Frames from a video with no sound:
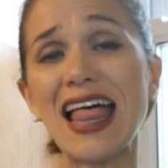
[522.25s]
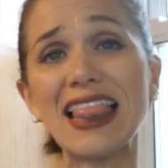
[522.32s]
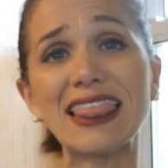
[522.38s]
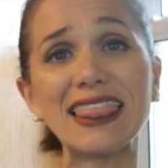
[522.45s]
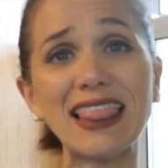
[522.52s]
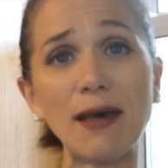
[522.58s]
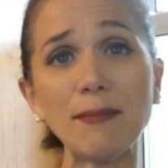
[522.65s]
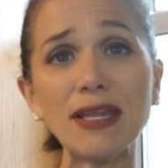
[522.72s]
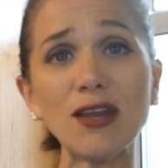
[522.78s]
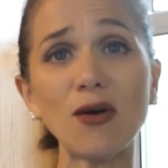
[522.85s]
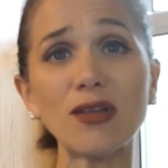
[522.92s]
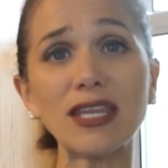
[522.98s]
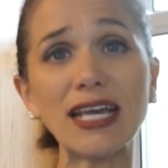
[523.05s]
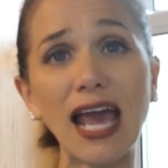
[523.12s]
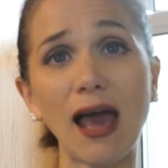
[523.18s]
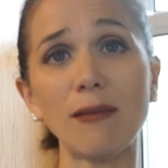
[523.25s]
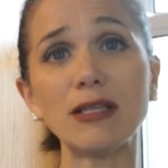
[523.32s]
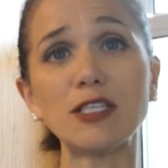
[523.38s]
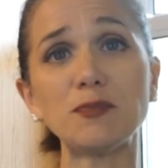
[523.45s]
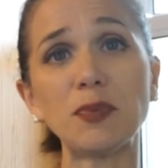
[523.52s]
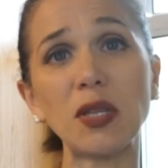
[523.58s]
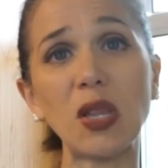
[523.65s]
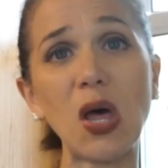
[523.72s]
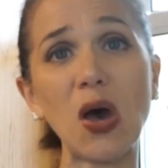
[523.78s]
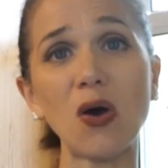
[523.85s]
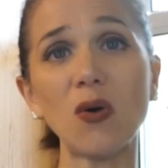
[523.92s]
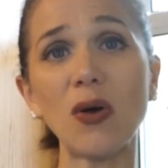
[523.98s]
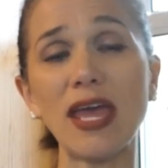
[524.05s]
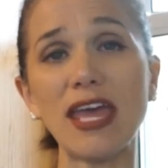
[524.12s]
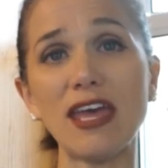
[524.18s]
Let me know in the comments
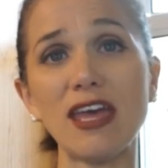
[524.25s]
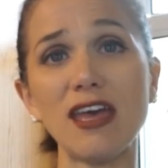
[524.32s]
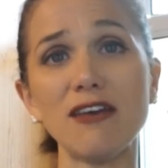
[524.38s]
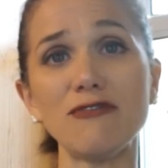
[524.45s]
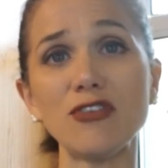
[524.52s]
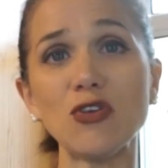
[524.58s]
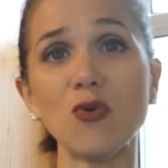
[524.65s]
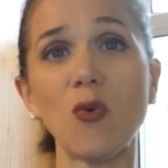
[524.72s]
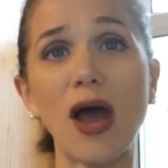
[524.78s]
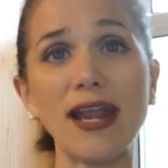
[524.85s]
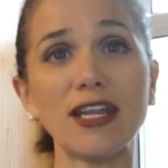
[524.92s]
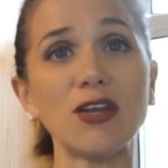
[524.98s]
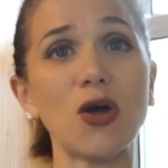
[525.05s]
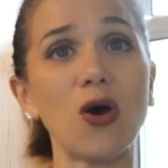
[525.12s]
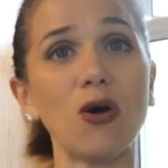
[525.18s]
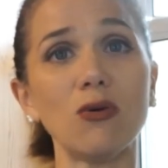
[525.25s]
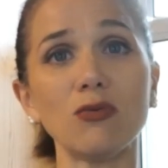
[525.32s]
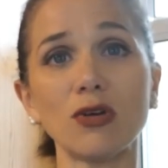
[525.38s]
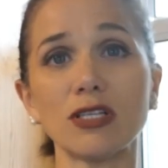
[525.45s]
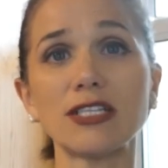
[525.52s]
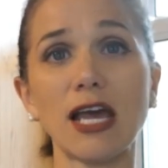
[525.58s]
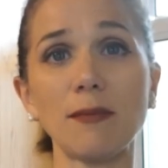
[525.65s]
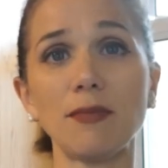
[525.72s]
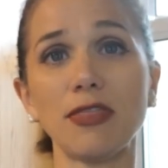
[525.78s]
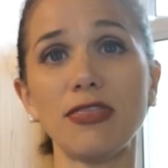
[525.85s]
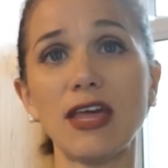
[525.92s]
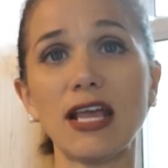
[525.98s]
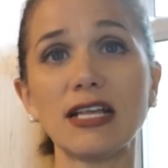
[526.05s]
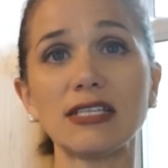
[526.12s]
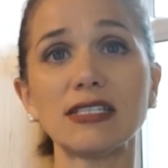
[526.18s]
below if you want to know type of
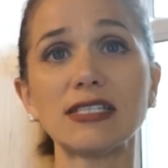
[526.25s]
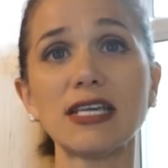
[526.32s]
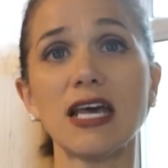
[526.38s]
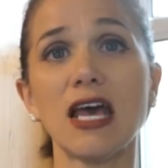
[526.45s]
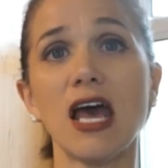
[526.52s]
things